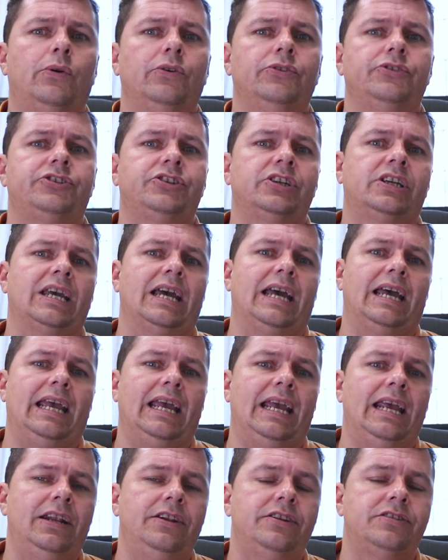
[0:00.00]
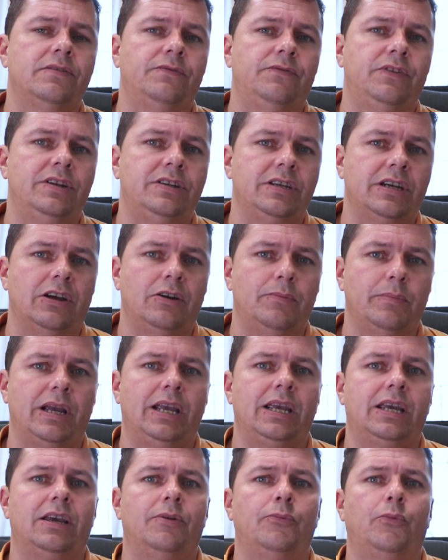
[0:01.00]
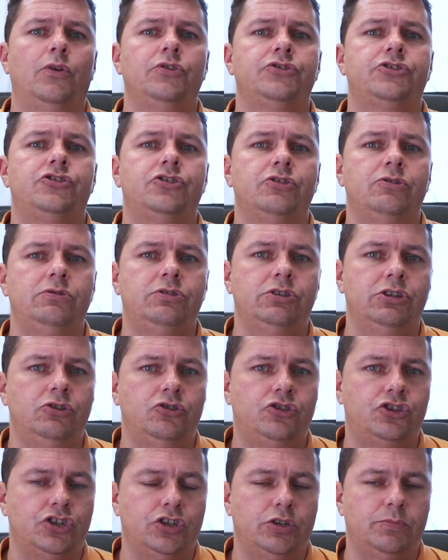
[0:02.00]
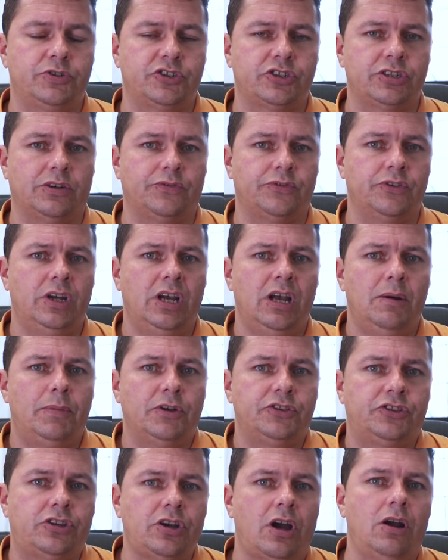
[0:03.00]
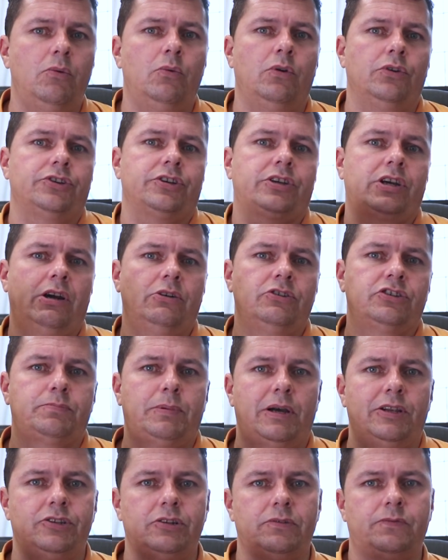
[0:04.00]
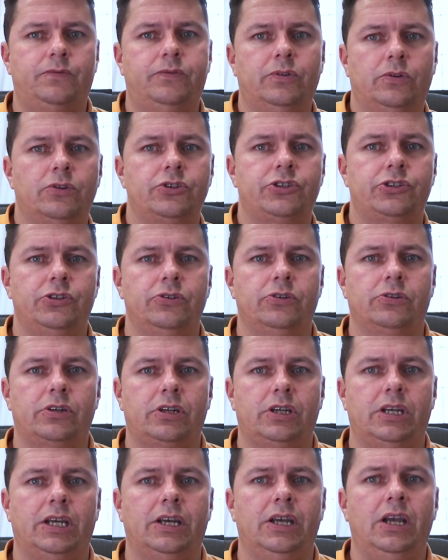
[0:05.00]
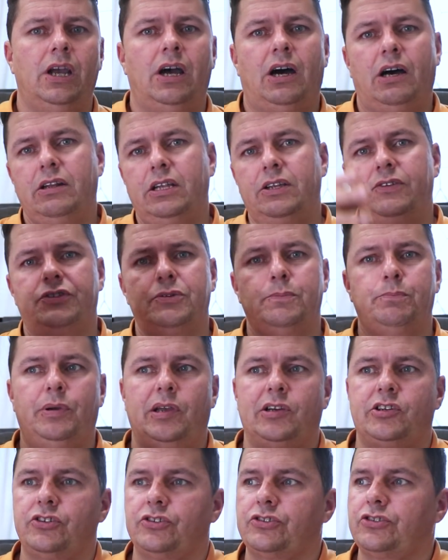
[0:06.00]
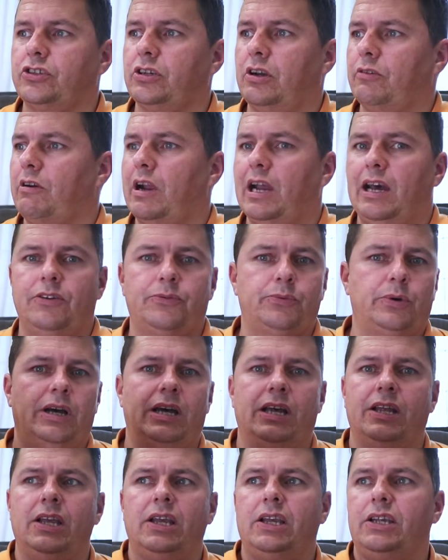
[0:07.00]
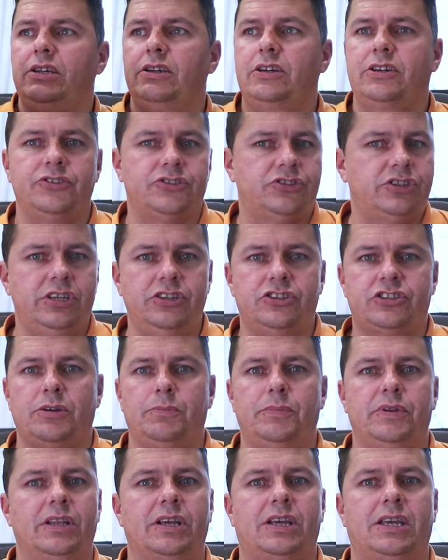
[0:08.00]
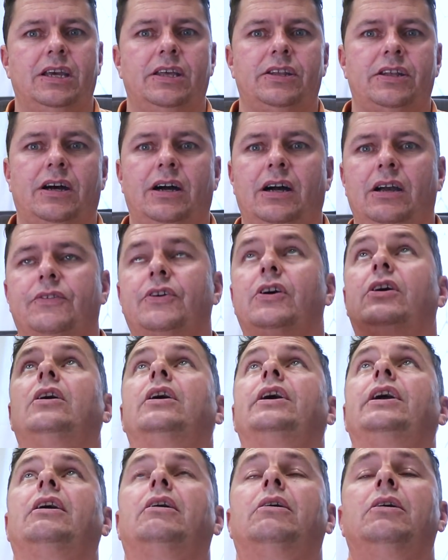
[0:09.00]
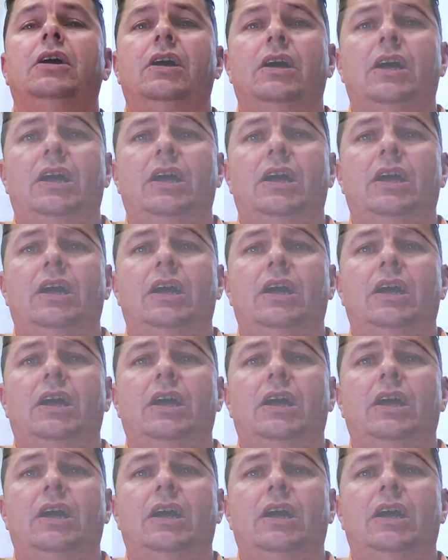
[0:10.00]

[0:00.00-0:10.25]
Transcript: want to get into video making, want to do YouTube stuff, but don't want to go and spend a fortune on kit. I'll leave some pictures around where you can see some of the kit that I've got. You know,